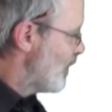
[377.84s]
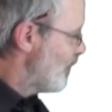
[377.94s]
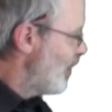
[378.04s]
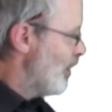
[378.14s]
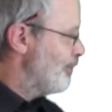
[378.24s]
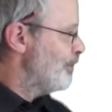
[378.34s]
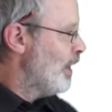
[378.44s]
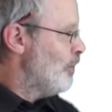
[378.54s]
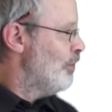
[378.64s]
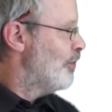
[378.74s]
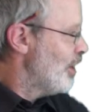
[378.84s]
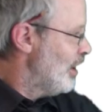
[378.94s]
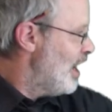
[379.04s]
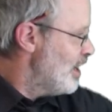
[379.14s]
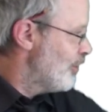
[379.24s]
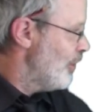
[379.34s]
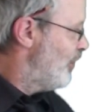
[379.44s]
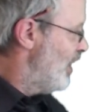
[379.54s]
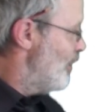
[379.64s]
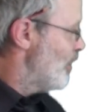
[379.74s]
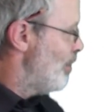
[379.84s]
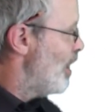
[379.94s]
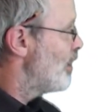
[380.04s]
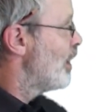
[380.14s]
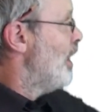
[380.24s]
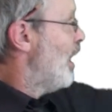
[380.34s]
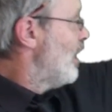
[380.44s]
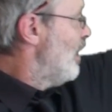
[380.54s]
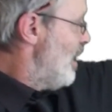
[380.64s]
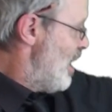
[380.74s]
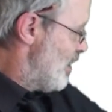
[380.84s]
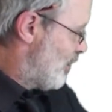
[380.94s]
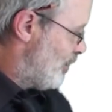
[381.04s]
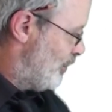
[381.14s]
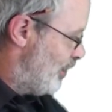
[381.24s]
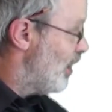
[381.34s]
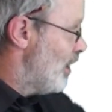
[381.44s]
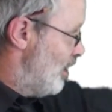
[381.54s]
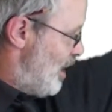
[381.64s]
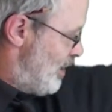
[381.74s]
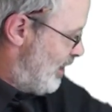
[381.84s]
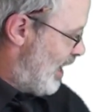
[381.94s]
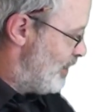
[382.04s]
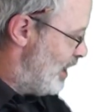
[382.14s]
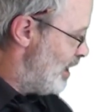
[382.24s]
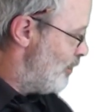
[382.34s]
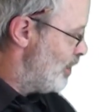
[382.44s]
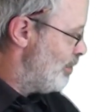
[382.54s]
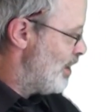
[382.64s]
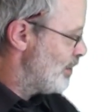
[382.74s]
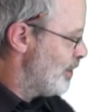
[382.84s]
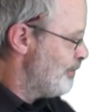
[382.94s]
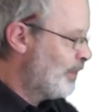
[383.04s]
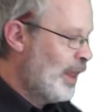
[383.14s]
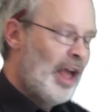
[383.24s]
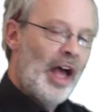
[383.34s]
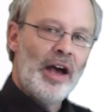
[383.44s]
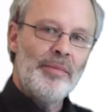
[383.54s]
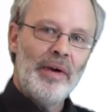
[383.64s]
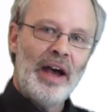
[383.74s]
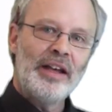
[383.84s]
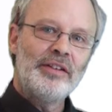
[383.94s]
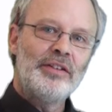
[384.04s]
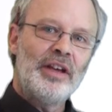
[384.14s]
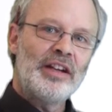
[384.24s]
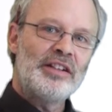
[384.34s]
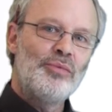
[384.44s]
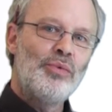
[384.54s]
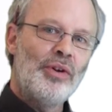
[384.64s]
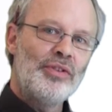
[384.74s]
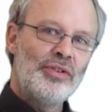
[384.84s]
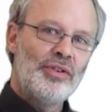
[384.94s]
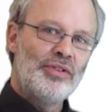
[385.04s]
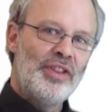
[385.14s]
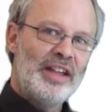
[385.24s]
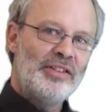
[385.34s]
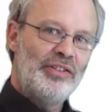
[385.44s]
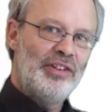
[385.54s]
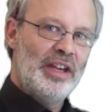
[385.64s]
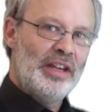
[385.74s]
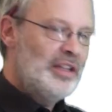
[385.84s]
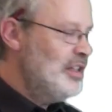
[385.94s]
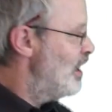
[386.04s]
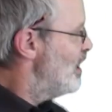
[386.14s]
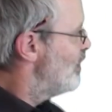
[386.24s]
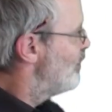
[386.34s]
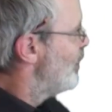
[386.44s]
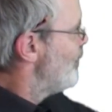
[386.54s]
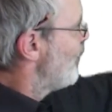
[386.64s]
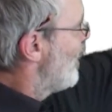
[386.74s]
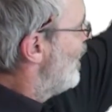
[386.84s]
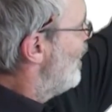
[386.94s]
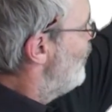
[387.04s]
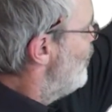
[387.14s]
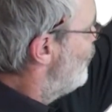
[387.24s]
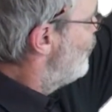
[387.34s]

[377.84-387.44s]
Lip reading: So we've got a line across here with a mark and a line down here with a mark. And actually what you can then see is if you